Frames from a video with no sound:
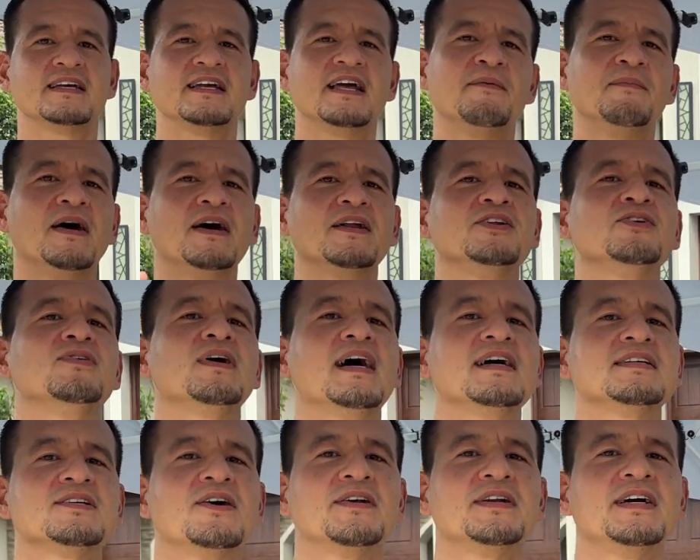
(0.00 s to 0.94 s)
yeah man, you
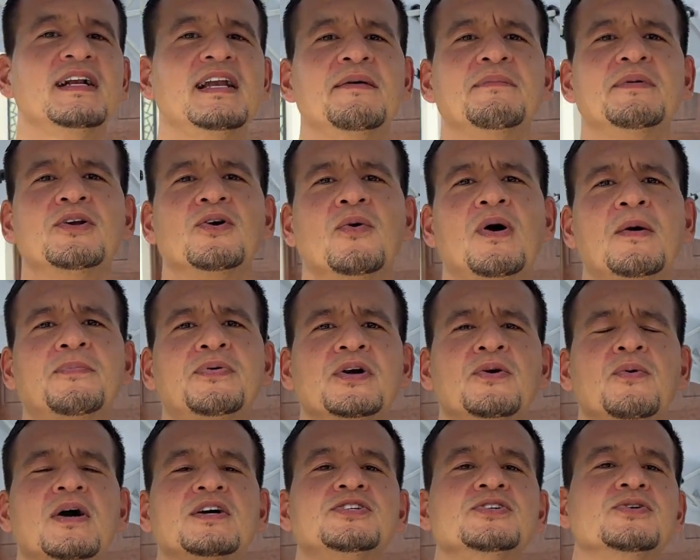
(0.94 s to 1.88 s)
guys out there, let me know what
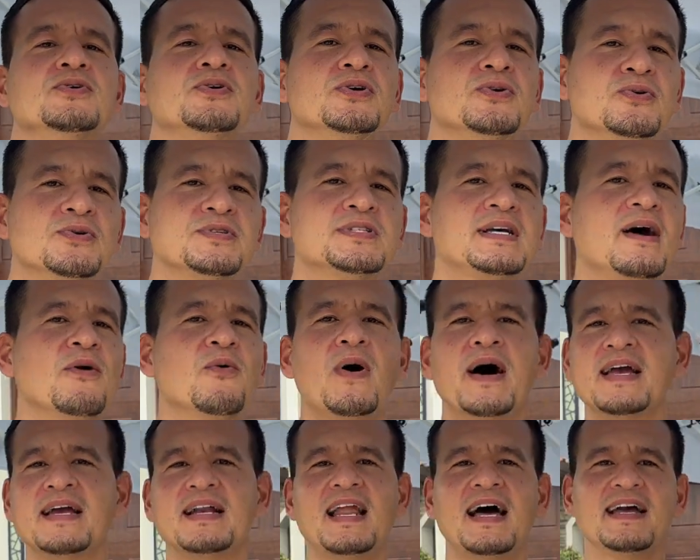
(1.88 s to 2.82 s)
pre-wash you use and why
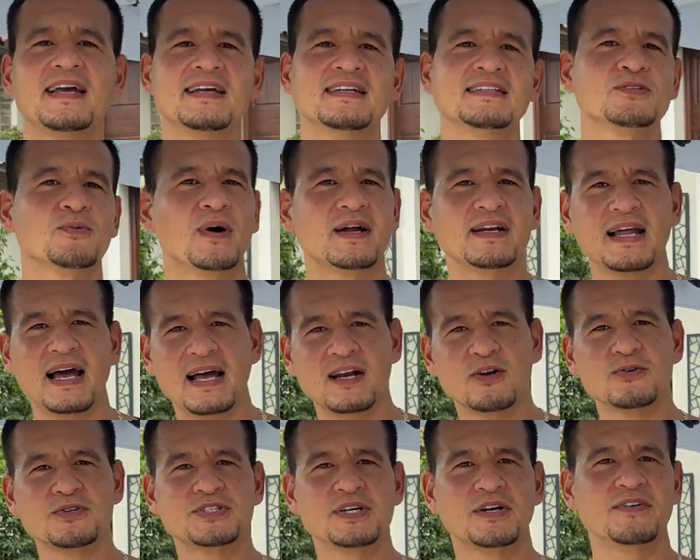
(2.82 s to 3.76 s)
you like it, what
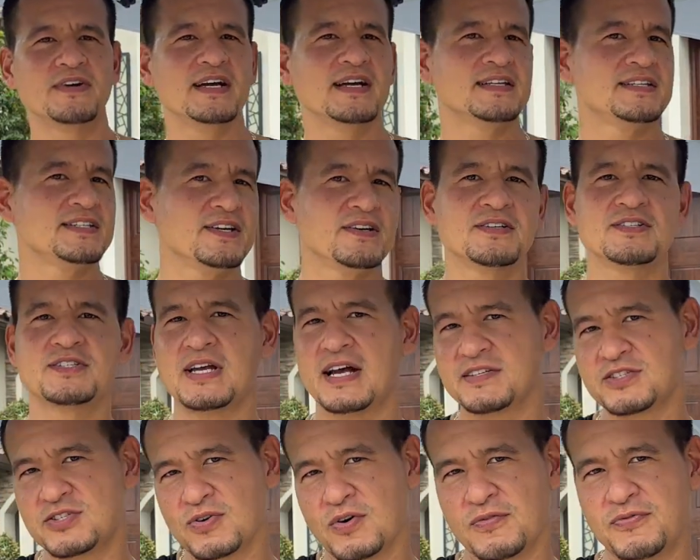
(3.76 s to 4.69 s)
dilution ratio
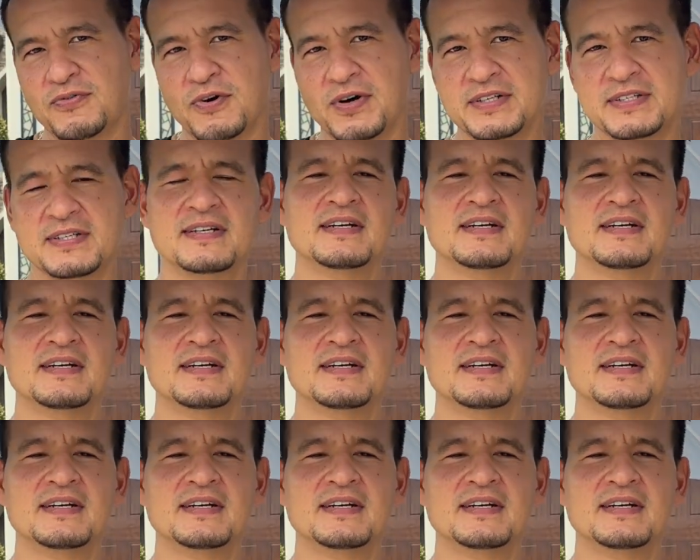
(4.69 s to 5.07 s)
and so forth.